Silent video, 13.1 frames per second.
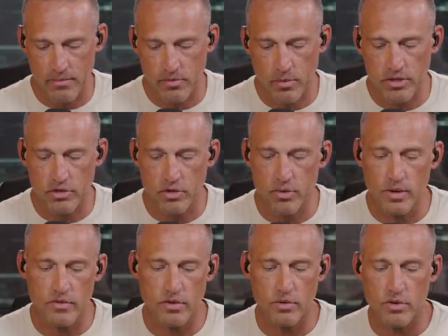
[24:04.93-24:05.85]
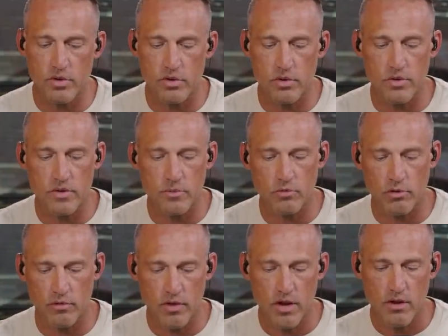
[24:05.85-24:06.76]
So what they're doing is they're they're doing some sort
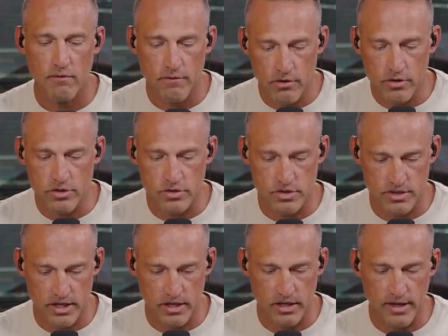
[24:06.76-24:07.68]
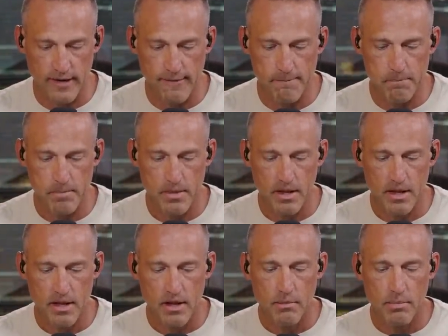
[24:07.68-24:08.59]
of virtue signaling
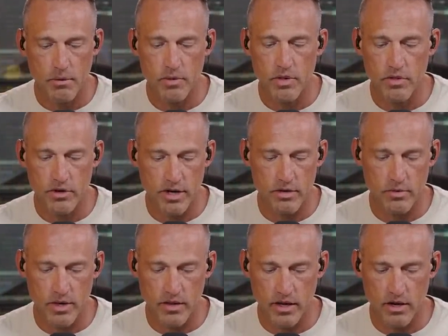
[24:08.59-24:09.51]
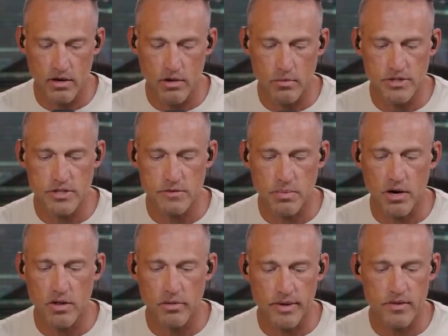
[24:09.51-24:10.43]
but really they're not doing anything at all, which is
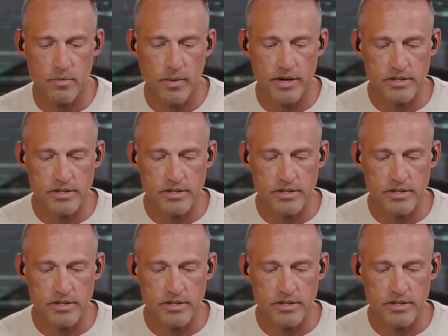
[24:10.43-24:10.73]
part of the reason why you